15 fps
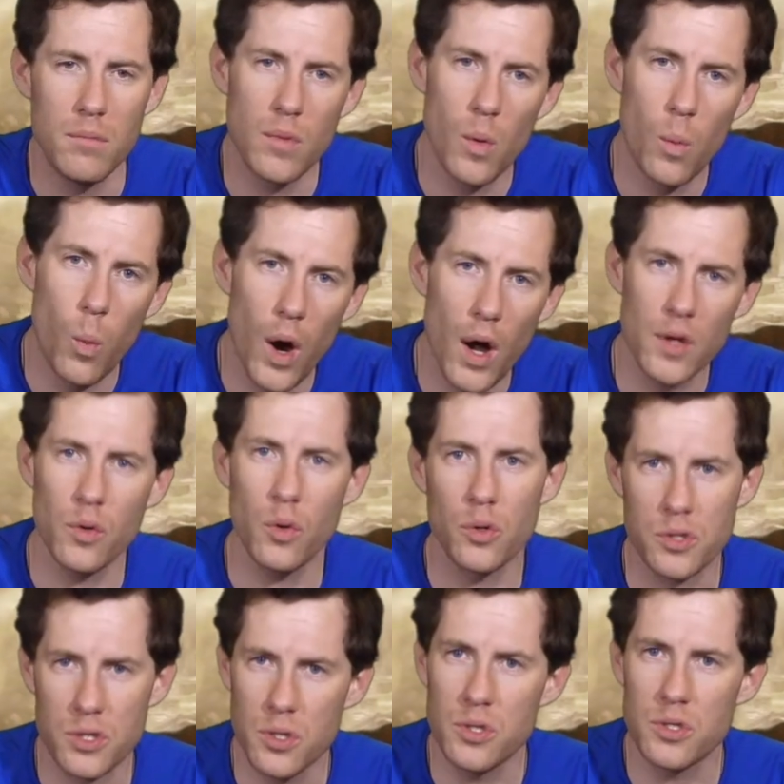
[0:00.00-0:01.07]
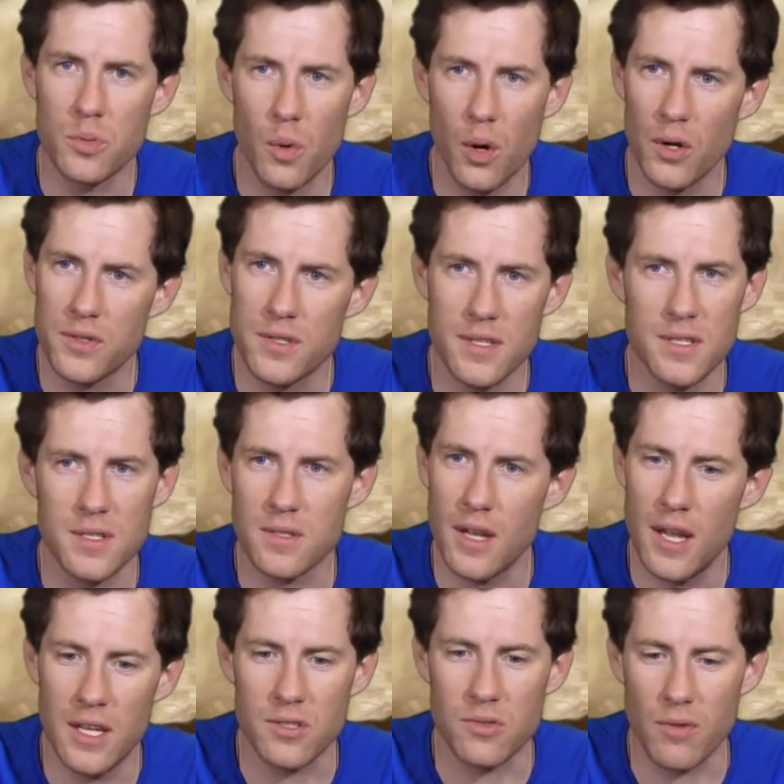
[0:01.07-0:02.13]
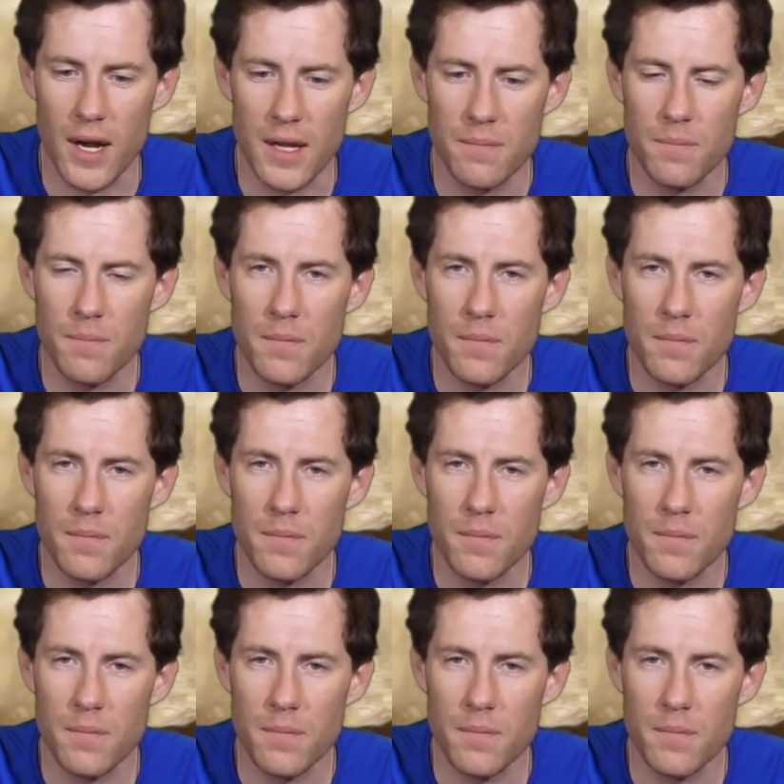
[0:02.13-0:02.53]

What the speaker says: 1 or 2 squads is great.